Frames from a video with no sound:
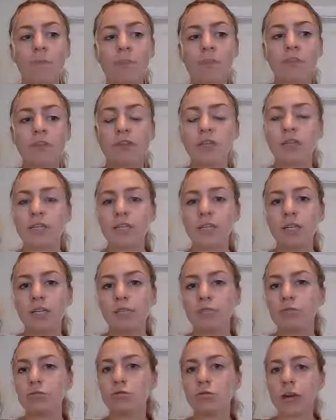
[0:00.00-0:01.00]
If you're
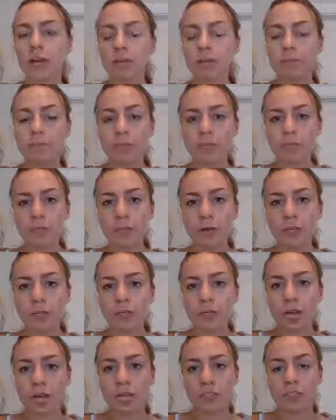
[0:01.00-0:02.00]
eating right before
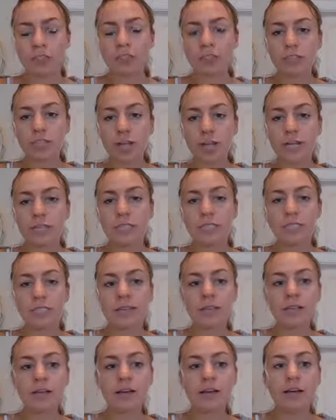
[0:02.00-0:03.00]
you're
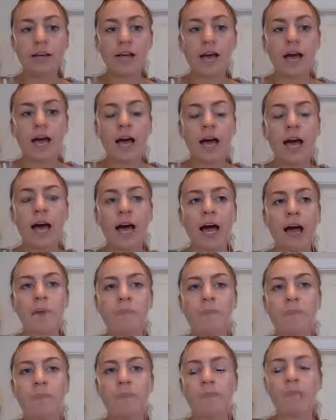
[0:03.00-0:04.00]
exercising,
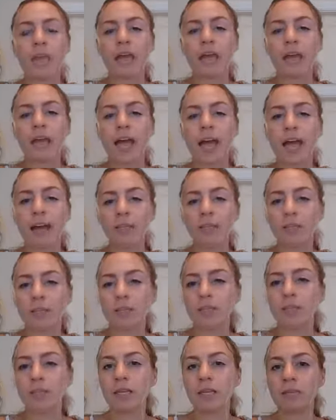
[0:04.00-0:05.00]
then have
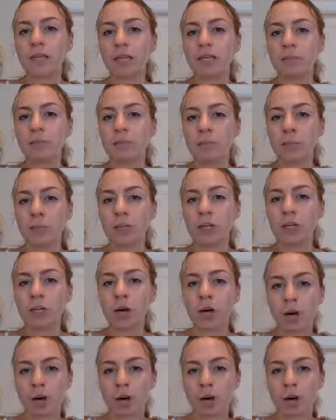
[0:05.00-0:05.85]
something that's more